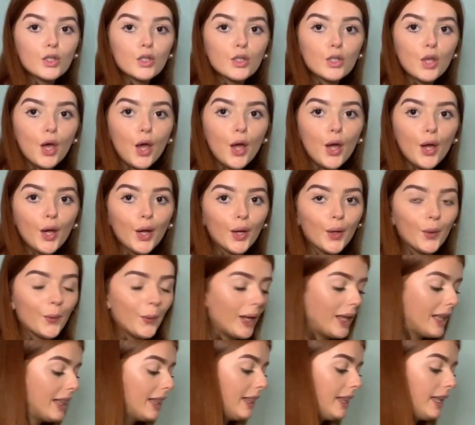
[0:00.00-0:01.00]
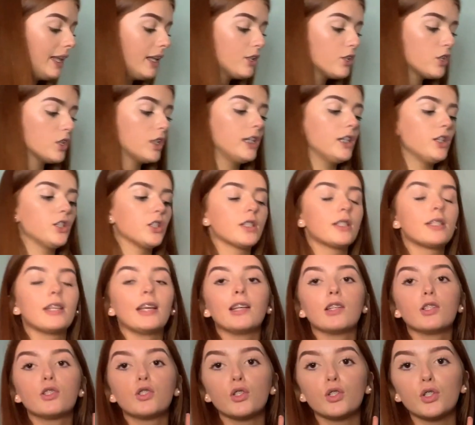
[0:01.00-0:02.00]
So it literally just
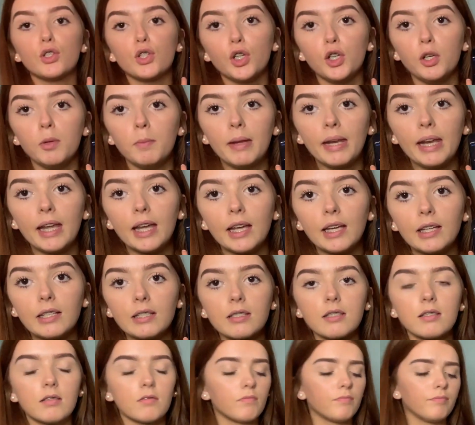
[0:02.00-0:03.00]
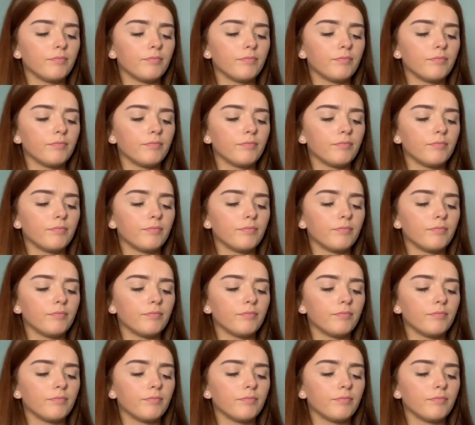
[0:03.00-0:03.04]
says 2 minutes.